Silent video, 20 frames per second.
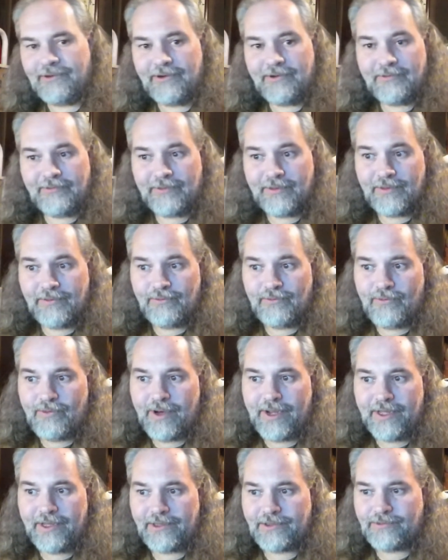on with
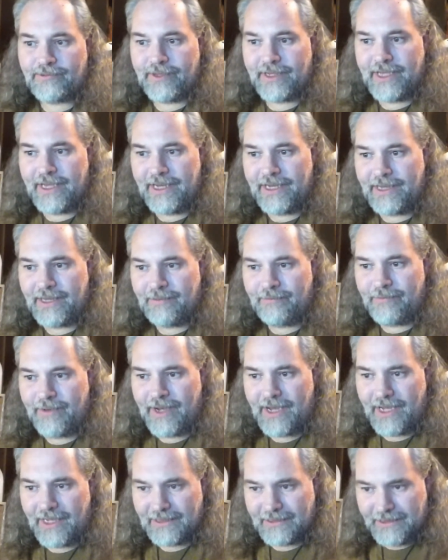what else we got in the
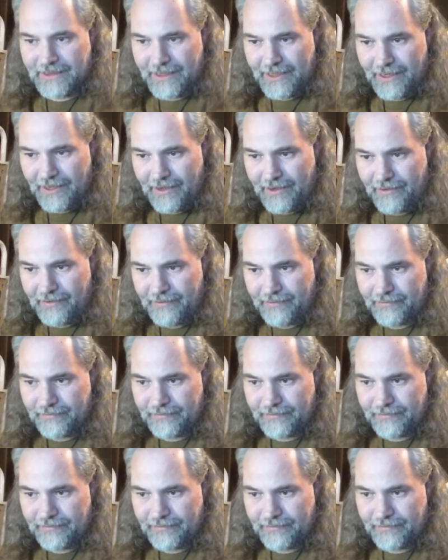box here.